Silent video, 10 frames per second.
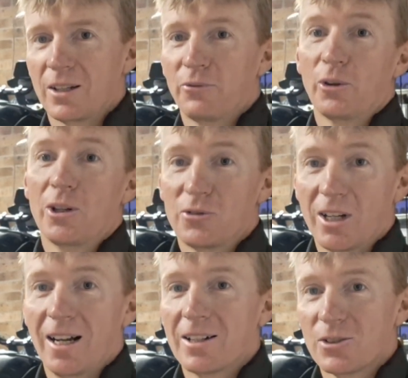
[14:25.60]
free of
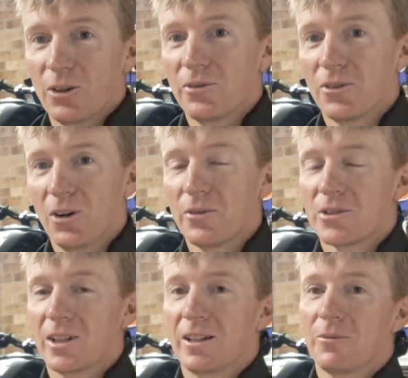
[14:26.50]
charge off
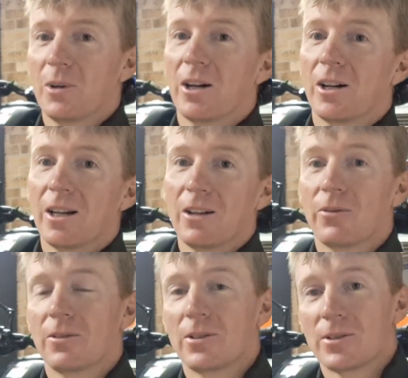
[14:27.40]
Cfmoto if
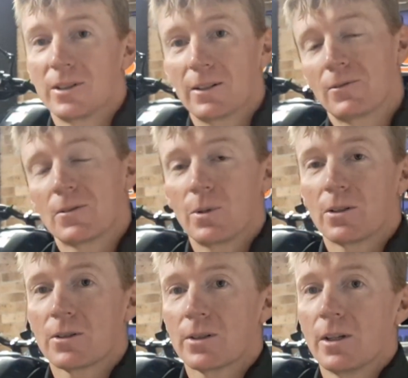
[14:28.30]
there is a difference,
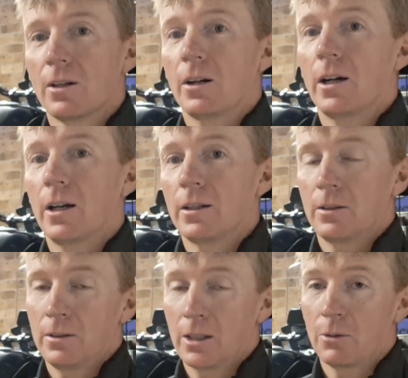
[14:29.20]
because
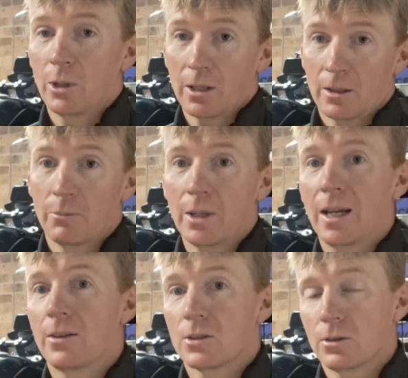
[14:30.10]
we can
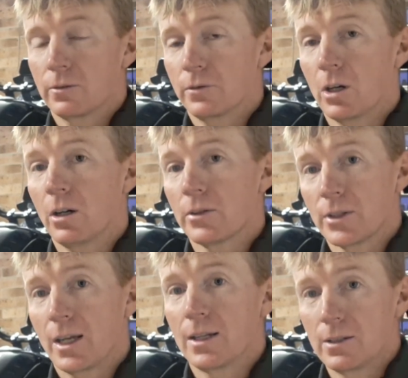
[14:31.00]
compare the two files
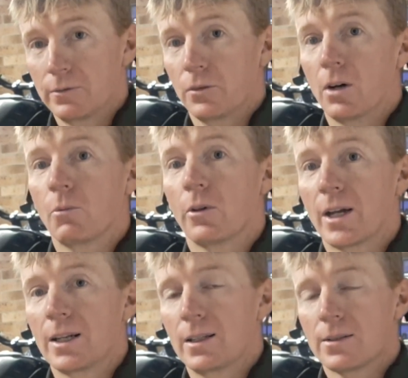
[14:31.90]
and define what
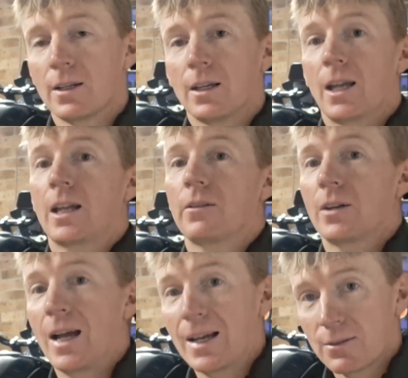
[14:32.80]
that is, and if
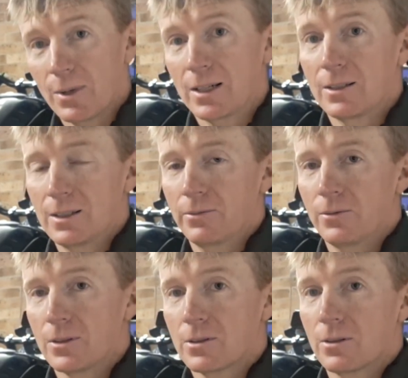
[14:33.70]
it has made a
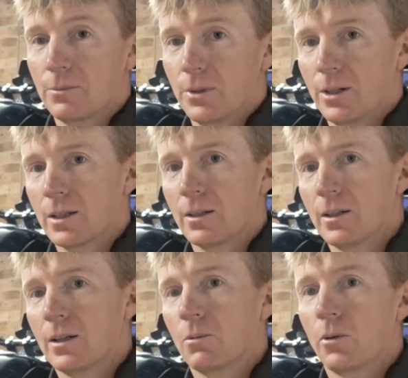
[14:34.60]
difference to the bike,
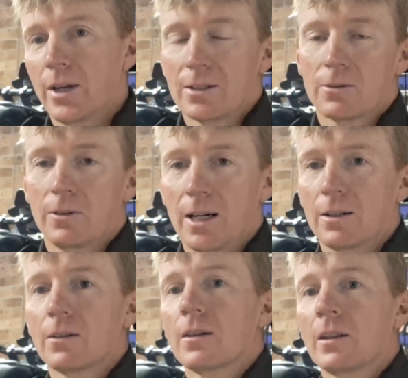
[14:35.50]
well, that's great.
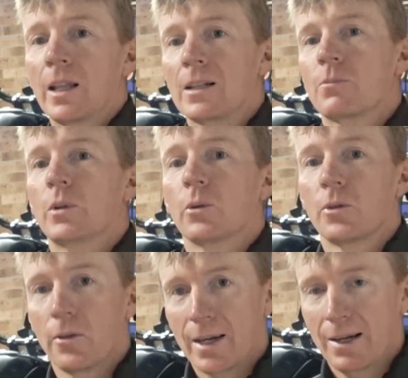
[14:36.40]
Let's build
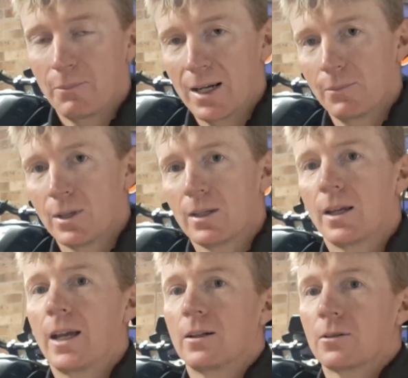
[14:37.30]
on that map
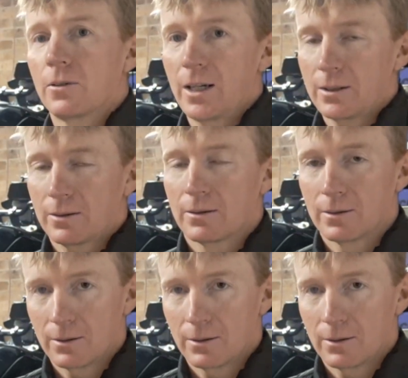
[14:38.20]
and correct